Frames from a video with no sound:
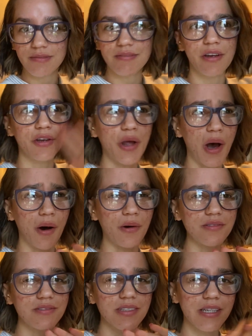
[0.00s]

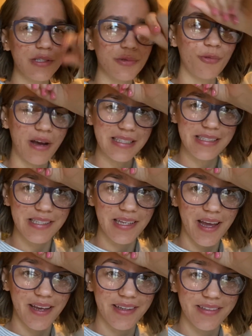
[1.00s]
No, it's
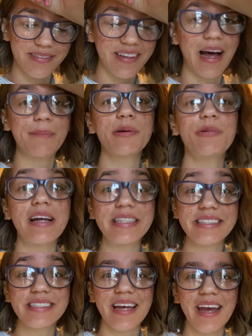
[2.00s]
Wednesday. Happy
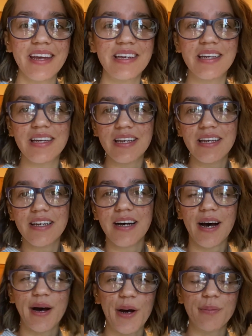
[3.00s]
Wednesday.
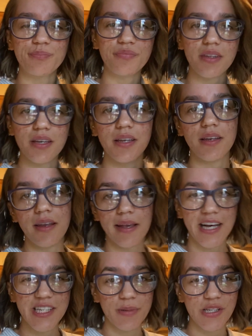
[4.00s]
Um, Nick
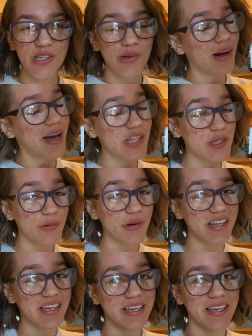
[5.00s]
has been so kind this
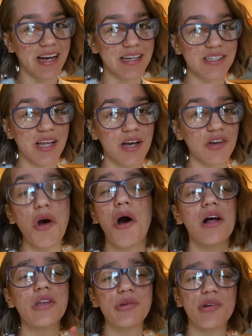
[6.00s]
morning. He has
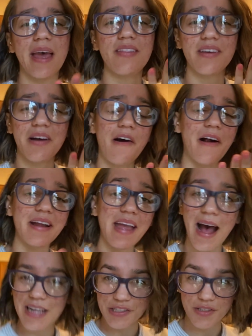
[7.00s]
gone to get the car
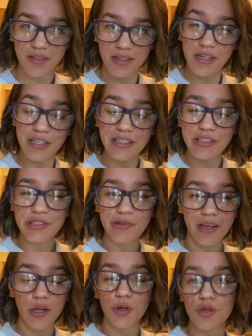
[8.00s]
gas so I
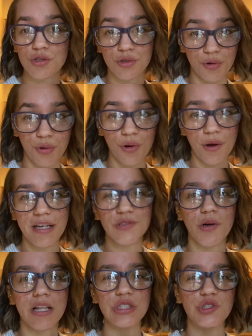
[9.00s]
can go to school as
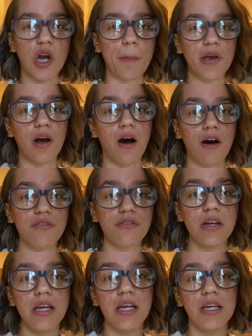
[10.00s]
well as dropping off
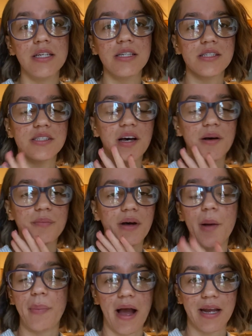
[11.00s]
some
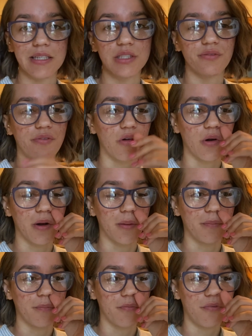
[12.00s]
a package
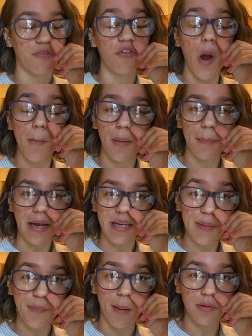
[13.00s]
from from my
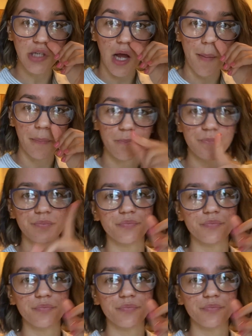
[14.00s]
Depop shop.